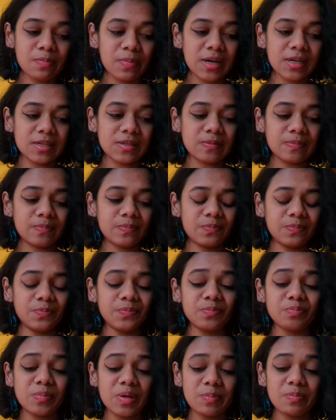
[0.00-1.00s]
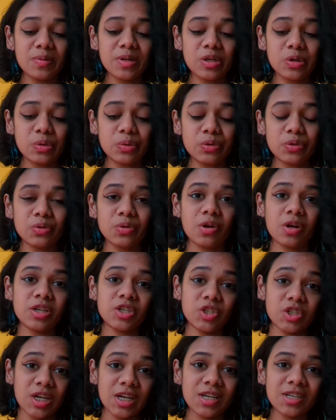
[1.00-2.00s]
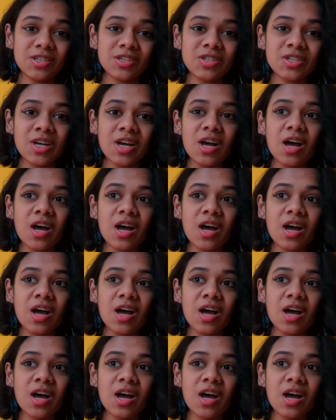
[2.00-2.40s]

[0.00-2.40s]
But people who do not change